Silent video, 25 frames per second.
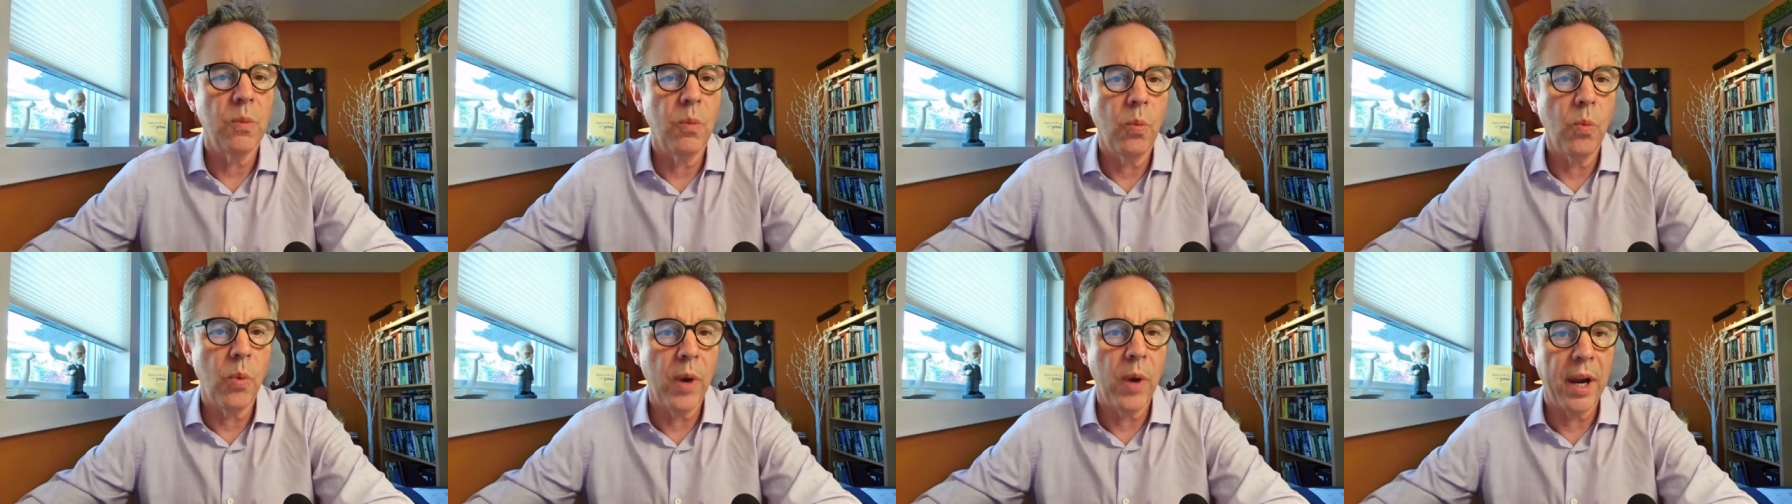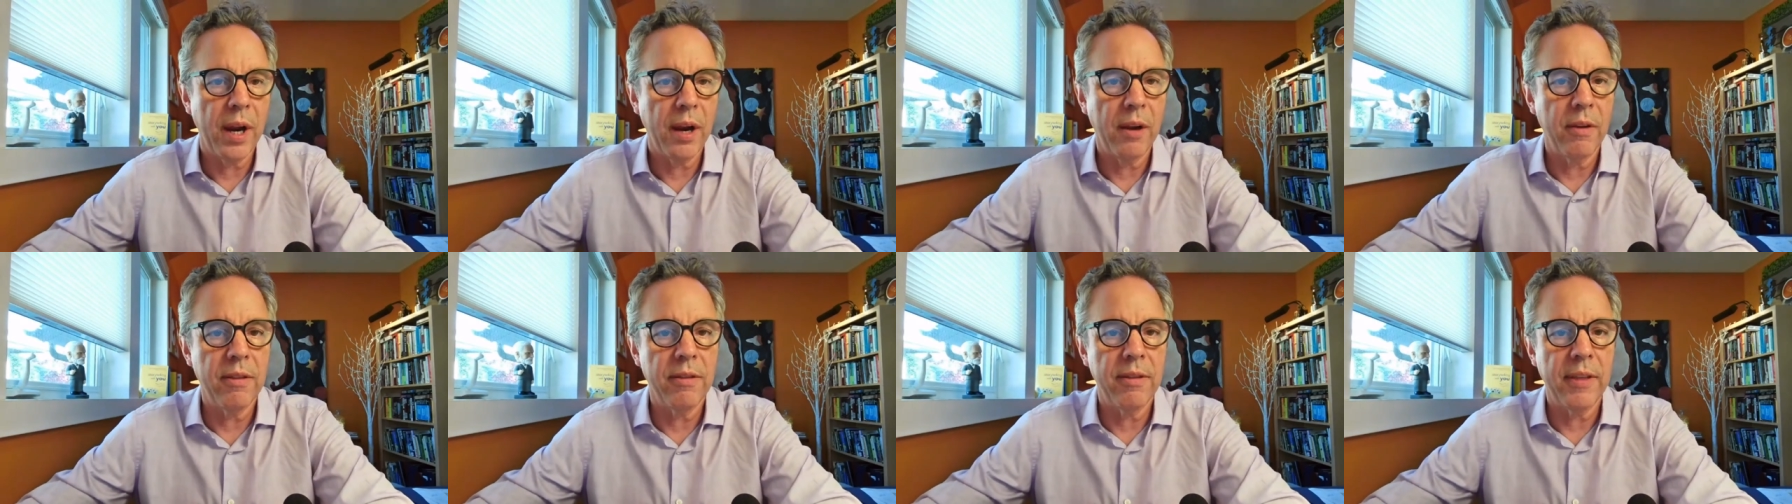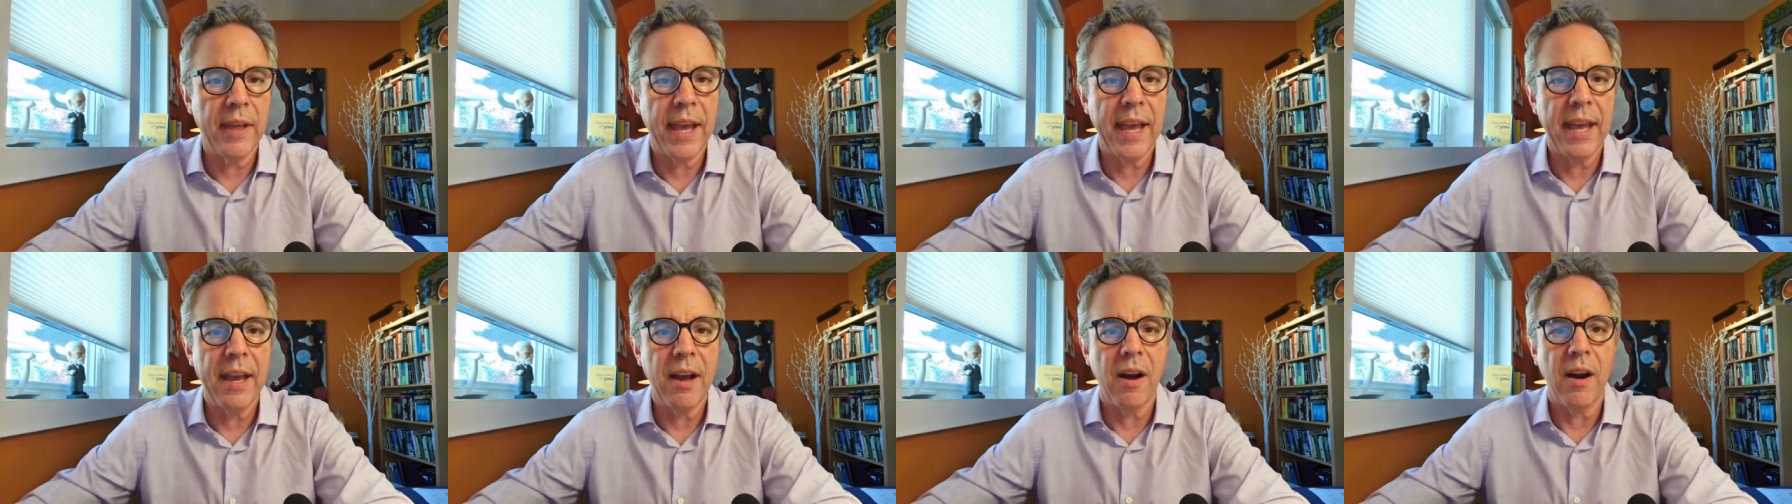where
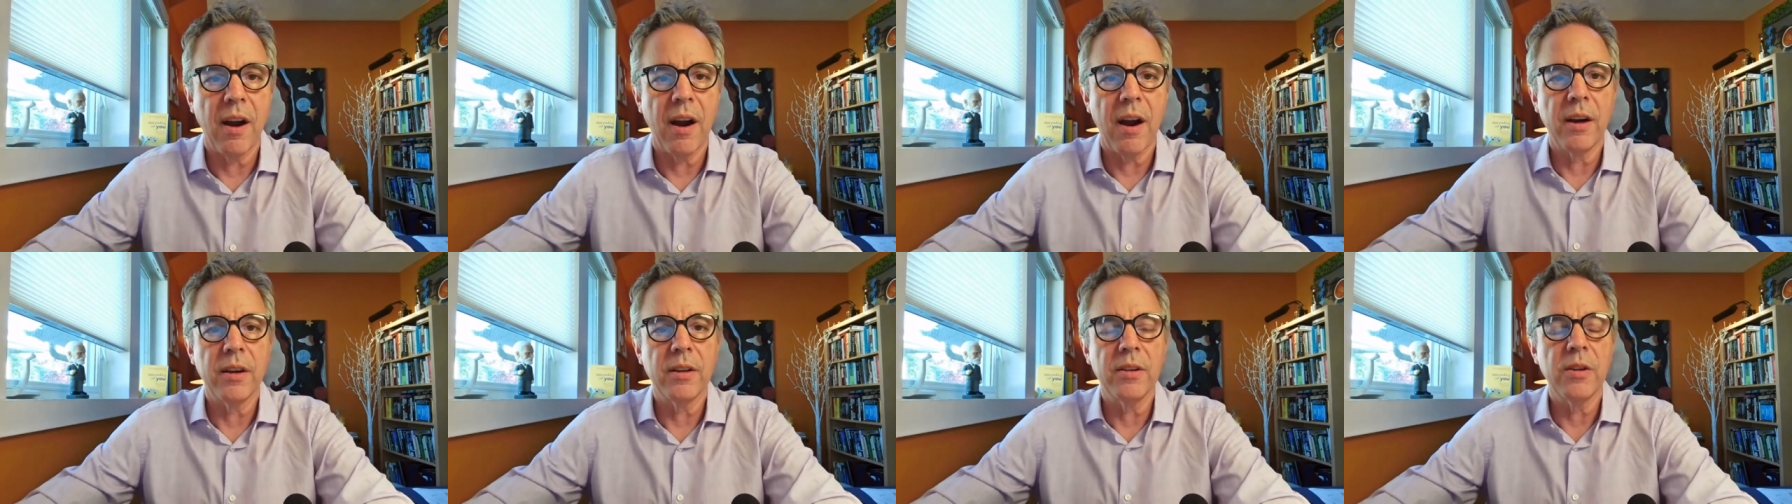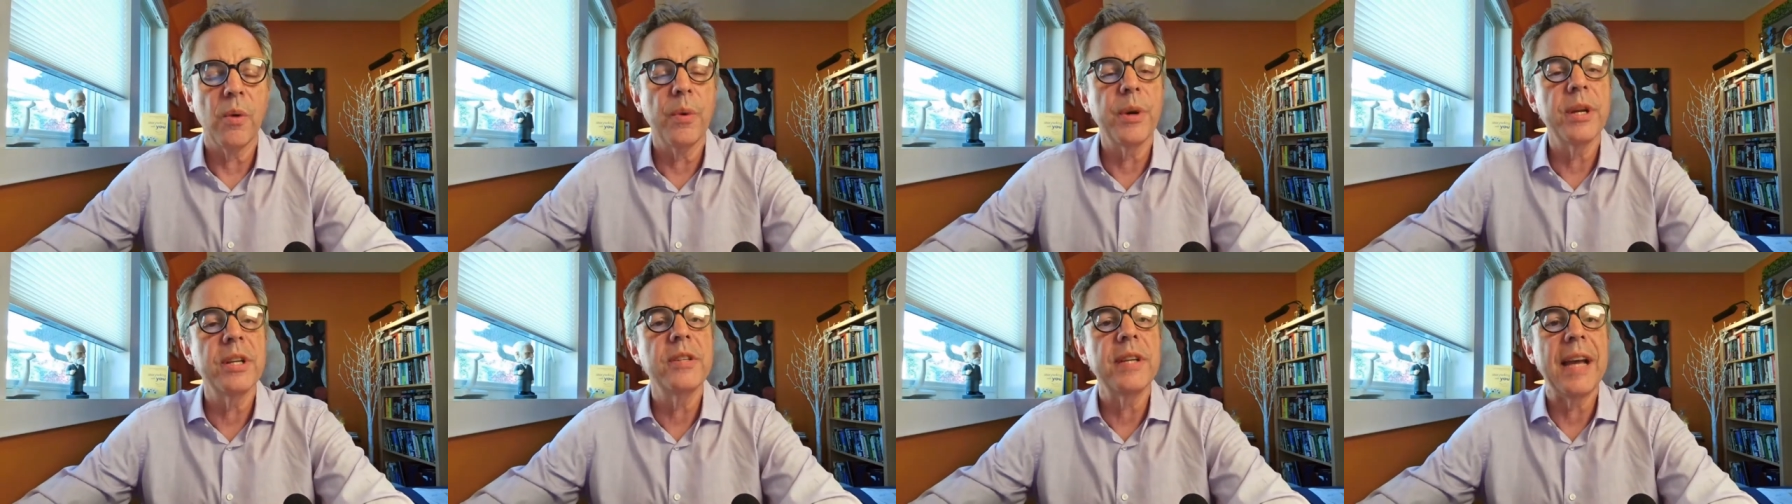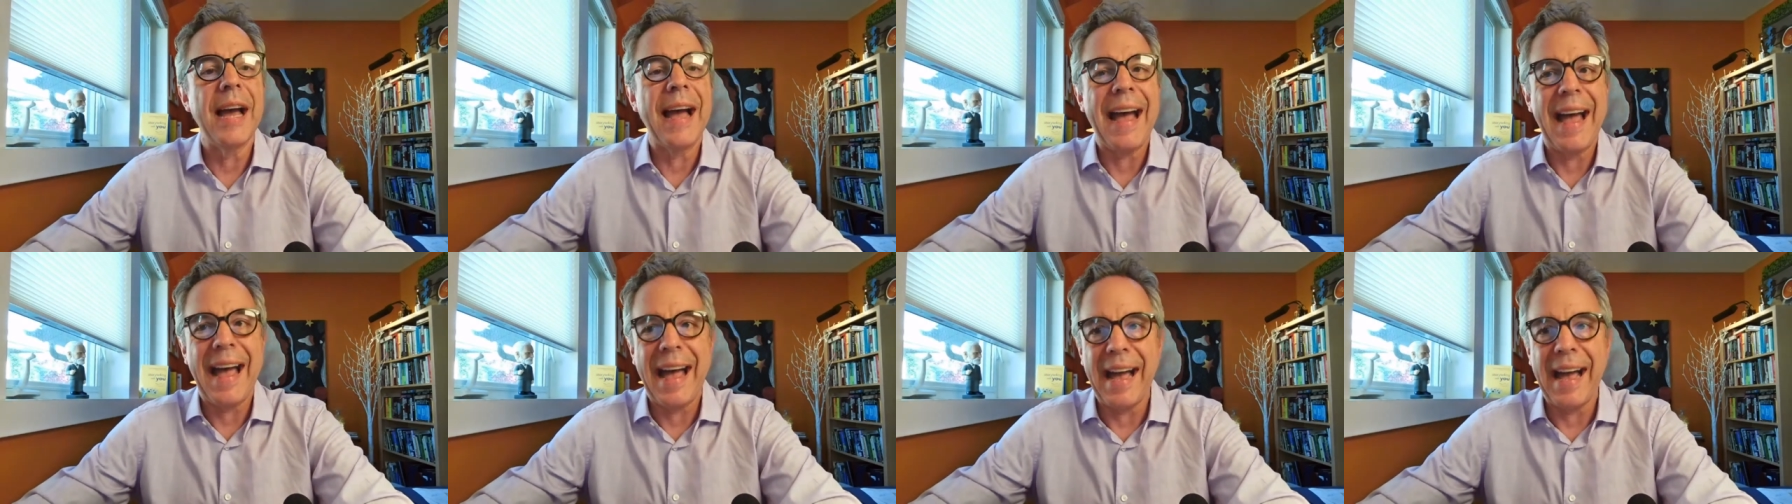they are going to